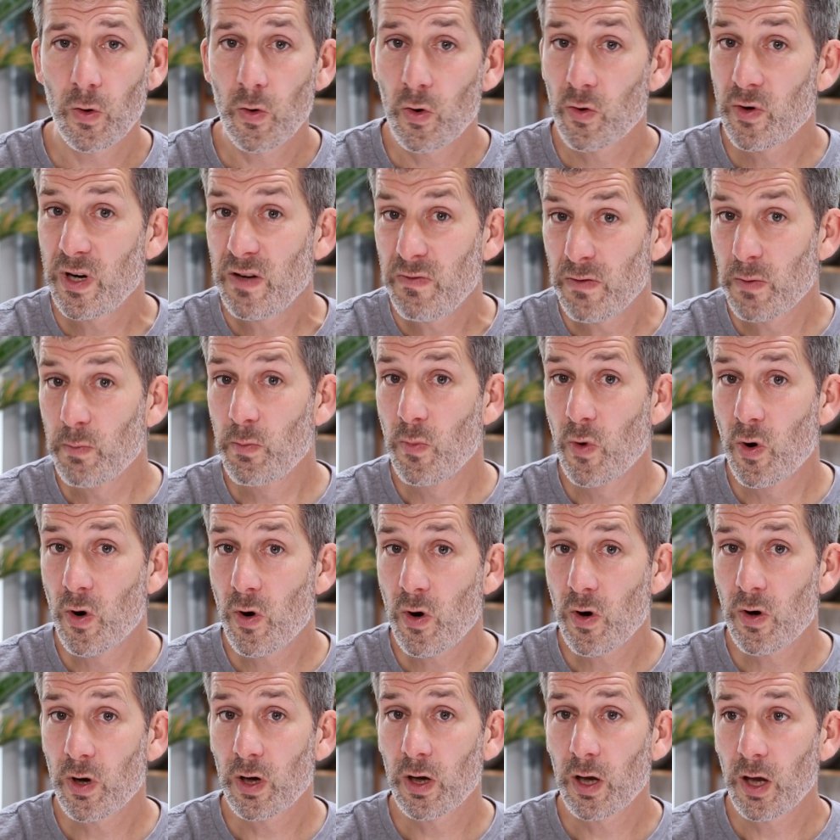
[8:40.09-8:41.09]
Or even
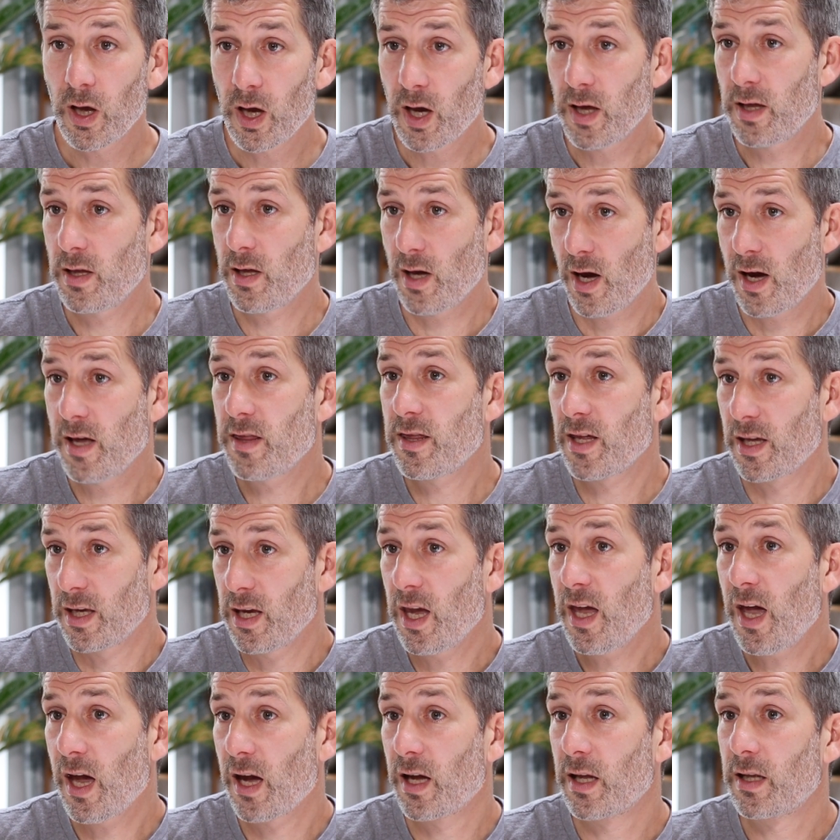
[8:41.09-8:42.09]
more? I, I
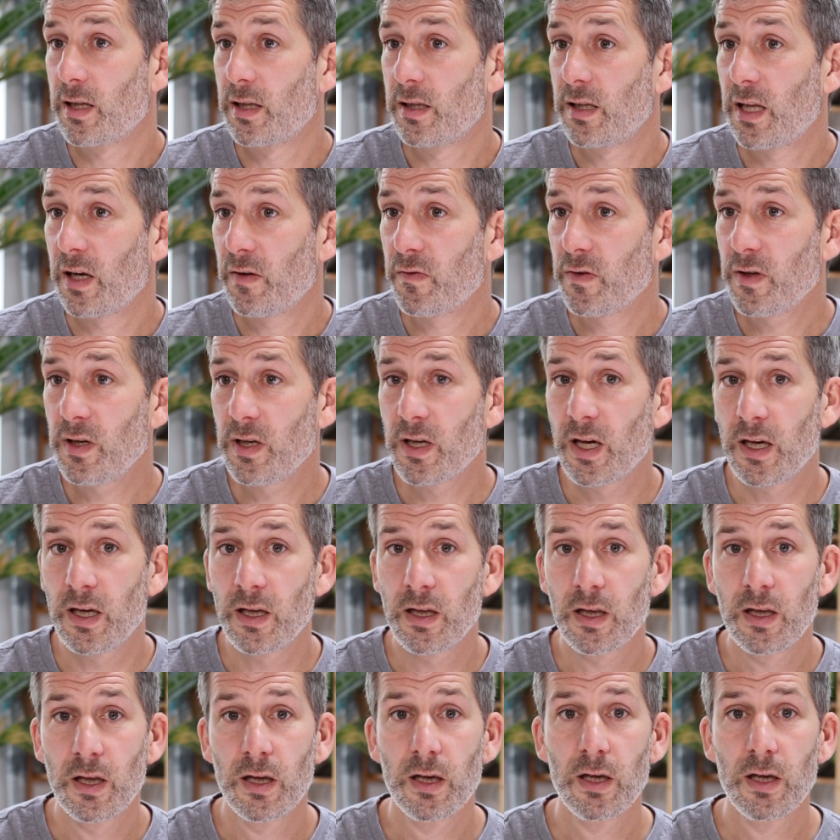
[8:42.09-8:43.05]
think, yeah, definitely.